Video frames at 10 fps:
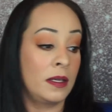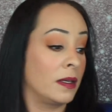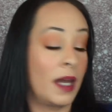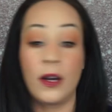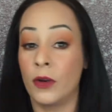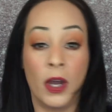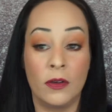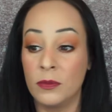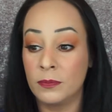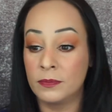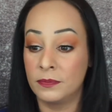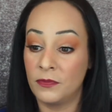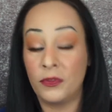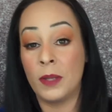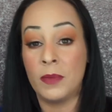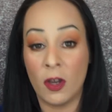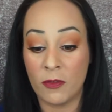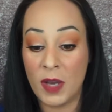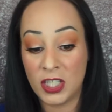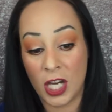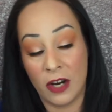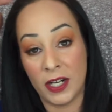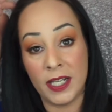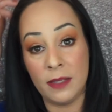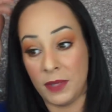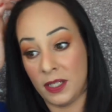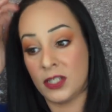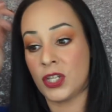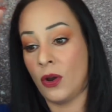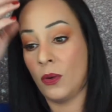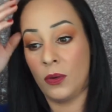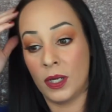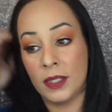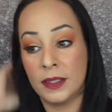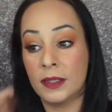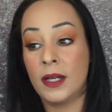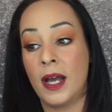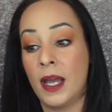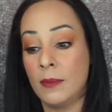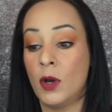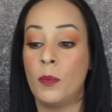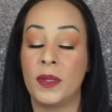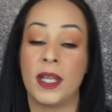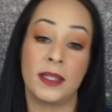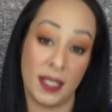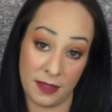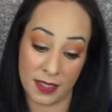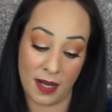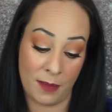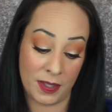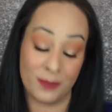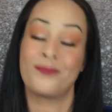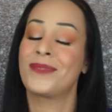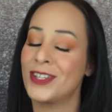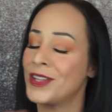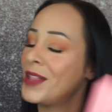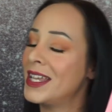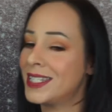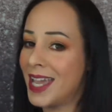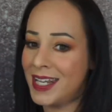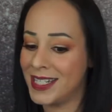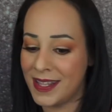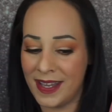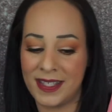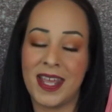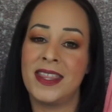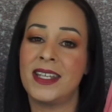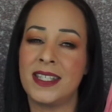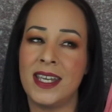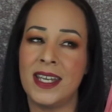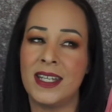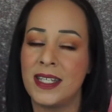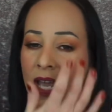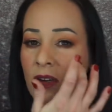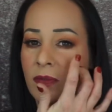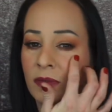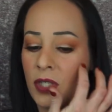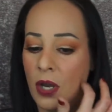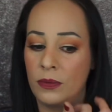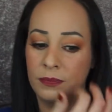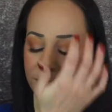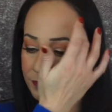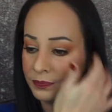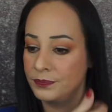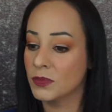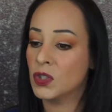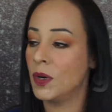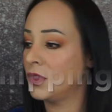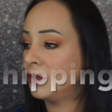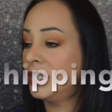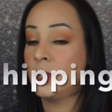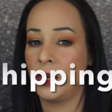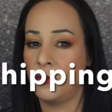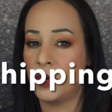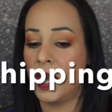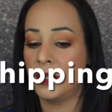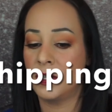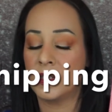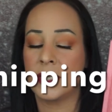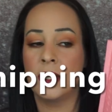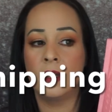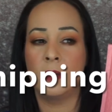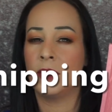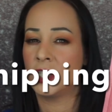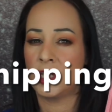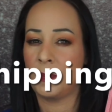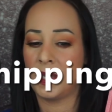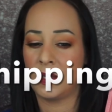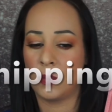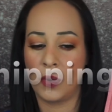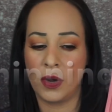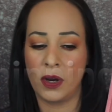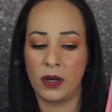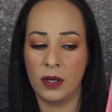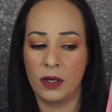I don't know, flip me over my chair and eat me. So I'm hoping that that doesn't happen. So let's get into this. This is, I don't know, $23, $24 plus shipping or